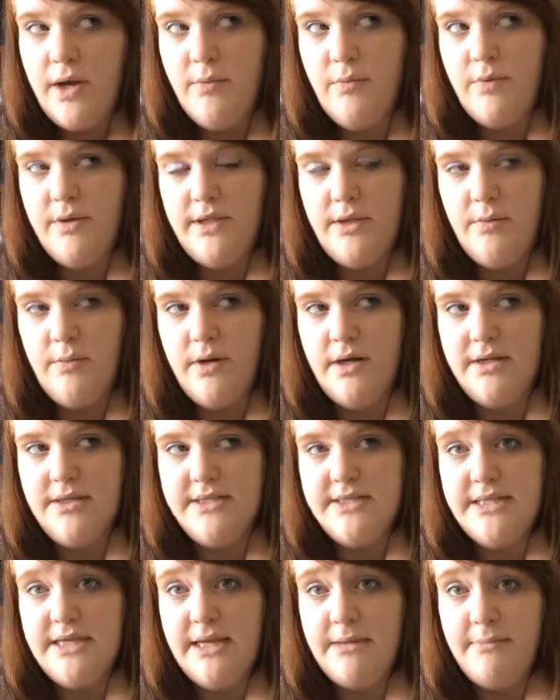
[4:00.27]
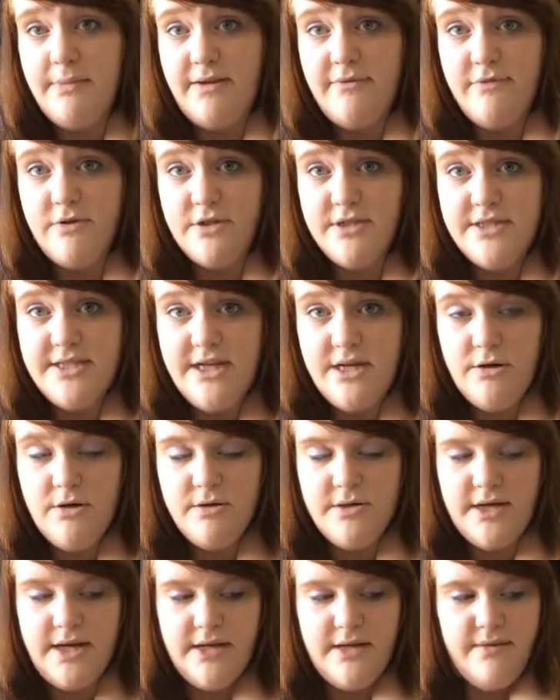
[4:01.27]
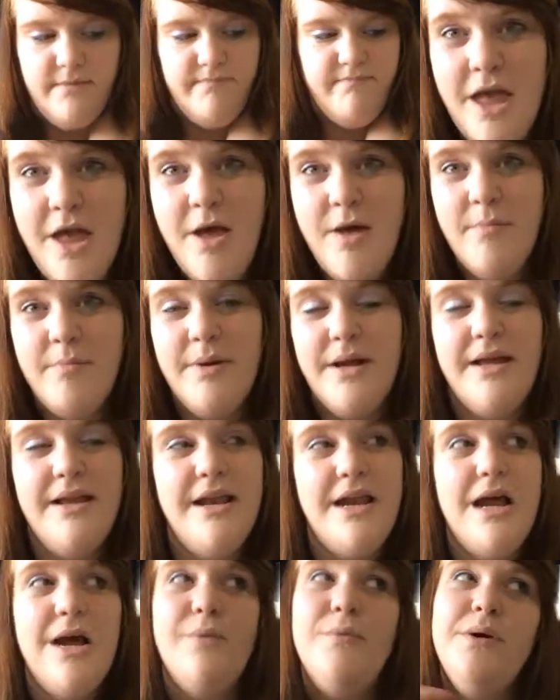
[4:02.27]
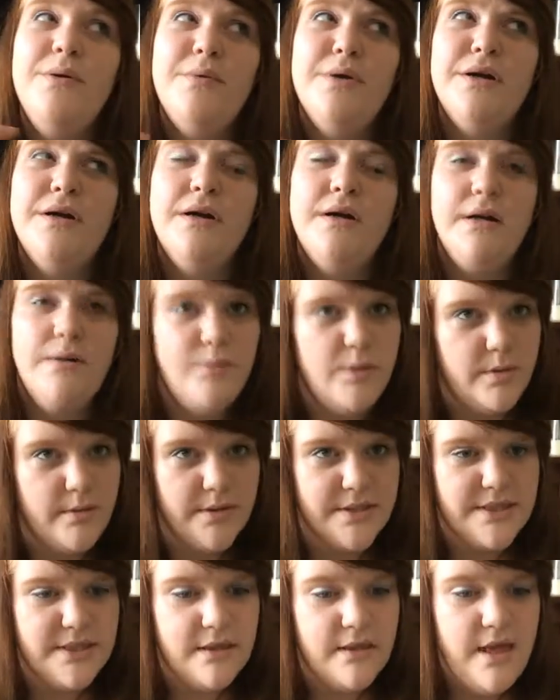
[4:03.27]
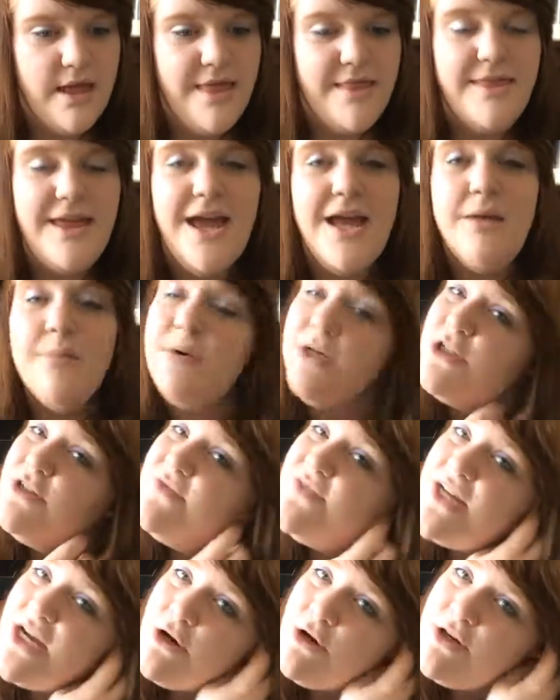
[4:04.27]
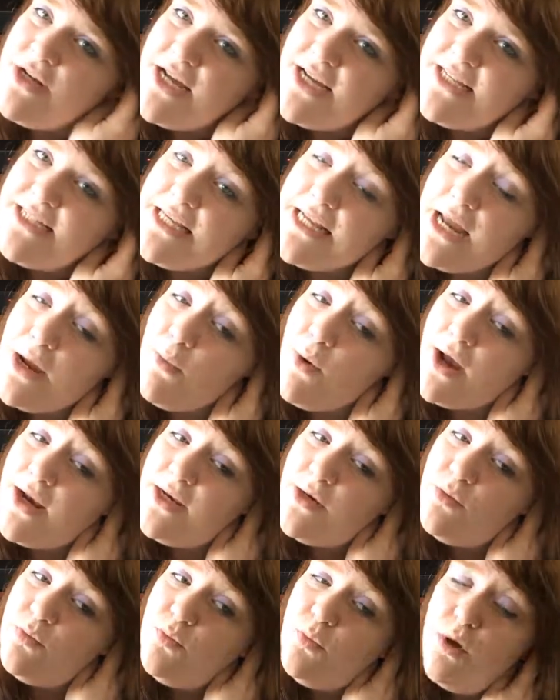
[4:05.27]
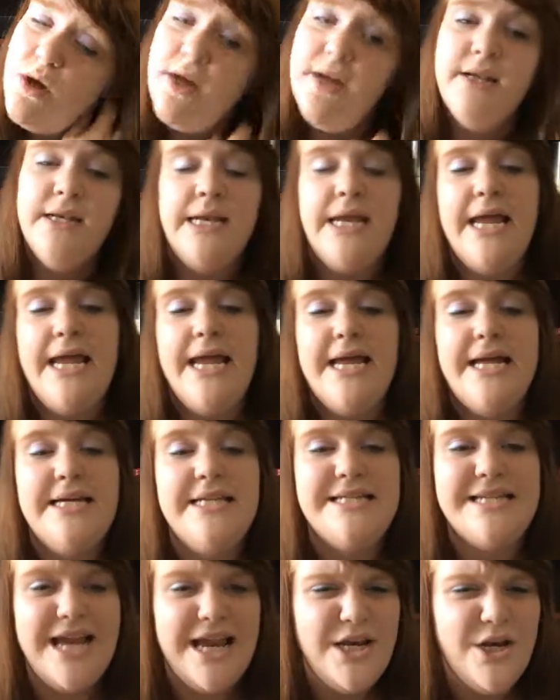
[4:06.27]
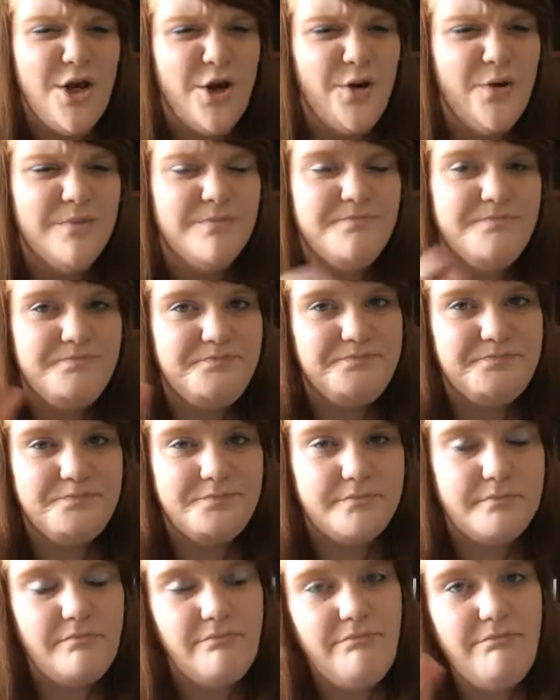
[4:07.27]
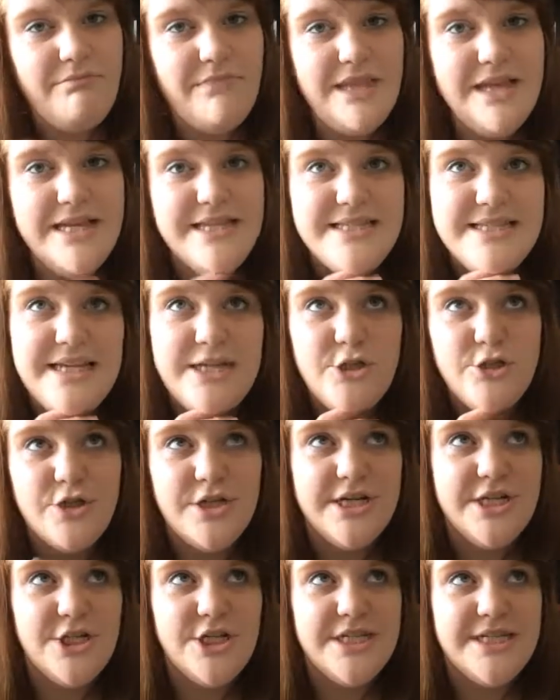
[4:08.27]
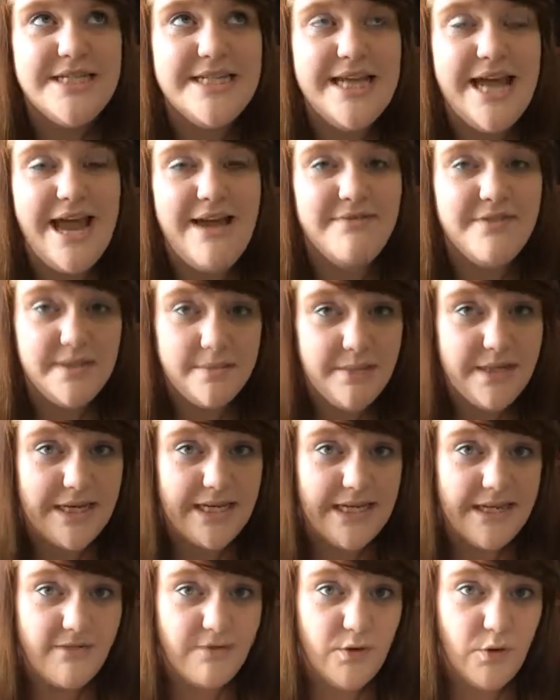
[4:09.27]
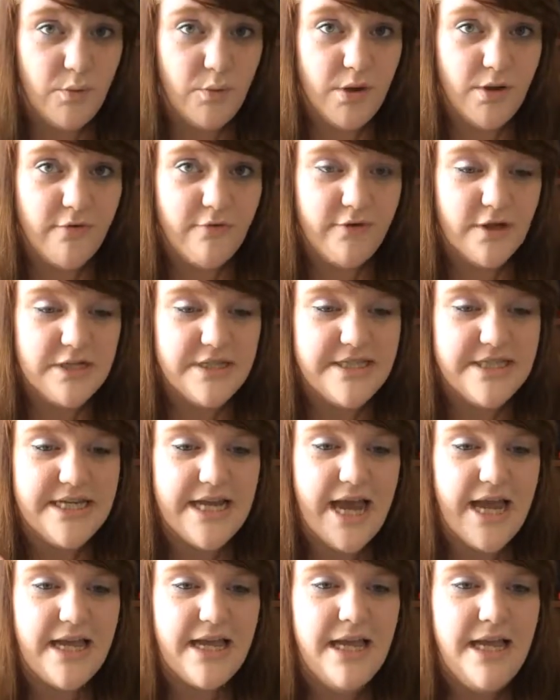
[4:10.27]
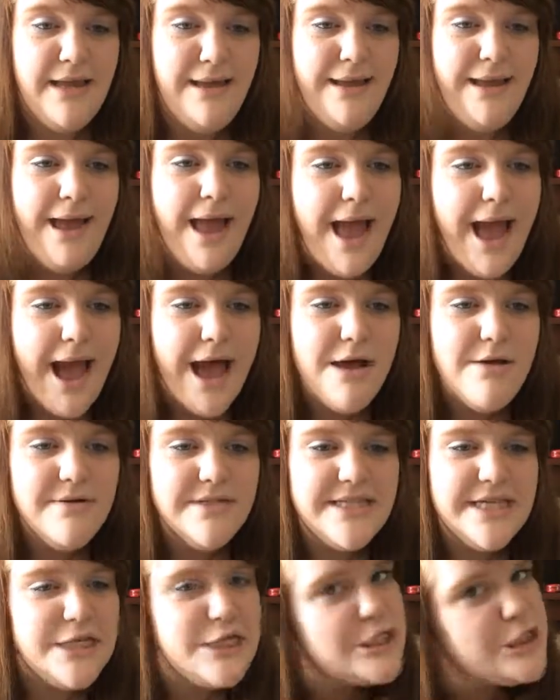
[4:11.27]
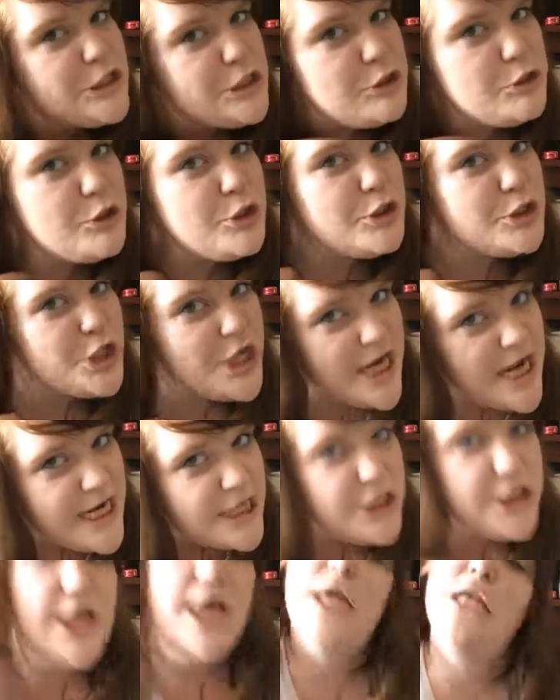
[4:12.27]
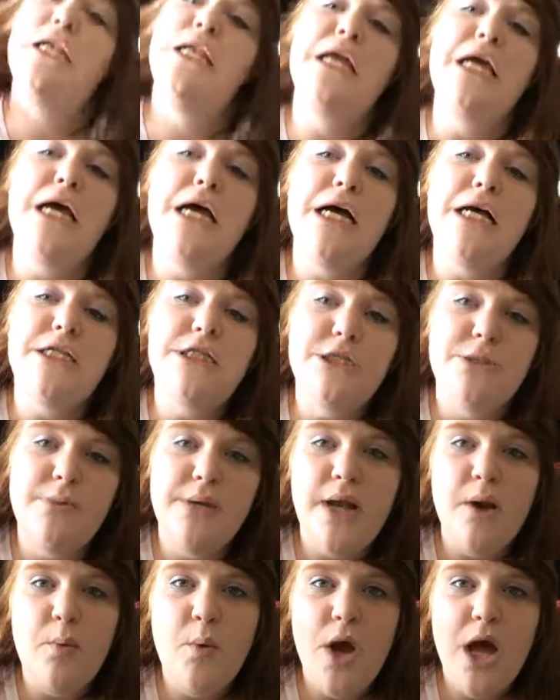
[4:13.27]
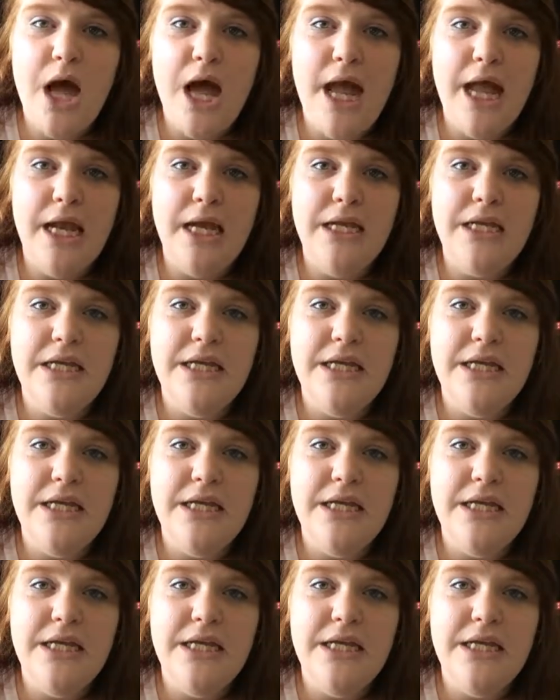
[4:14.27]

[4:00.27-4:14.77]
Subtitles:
I really want to get my first tarot deck. But we were, where was I? They had a bunch of tarot decks, and I wanted one, and I know it's tradition to have somebody give you your first deck. I was screw tradition, I'll do what I want.